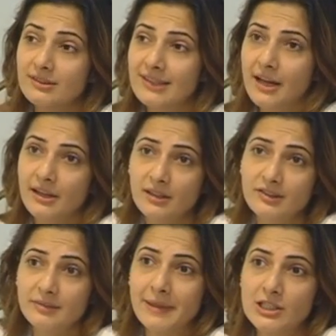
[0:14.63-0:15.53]

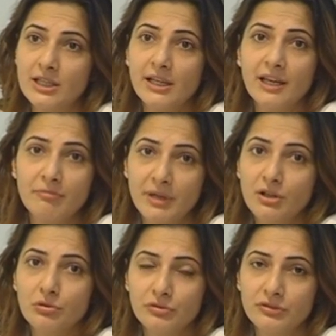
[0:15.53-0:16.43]
Saris especially have
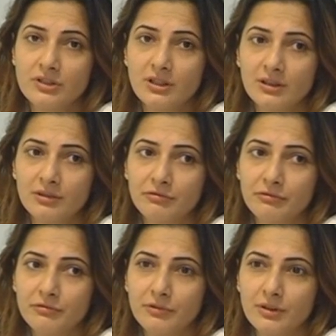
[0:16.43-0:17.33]
been used
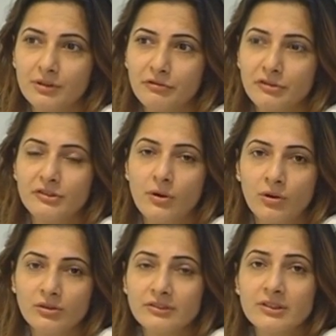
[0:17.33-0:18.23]
for
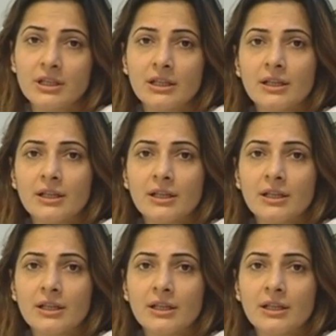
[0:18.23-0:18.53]
songs.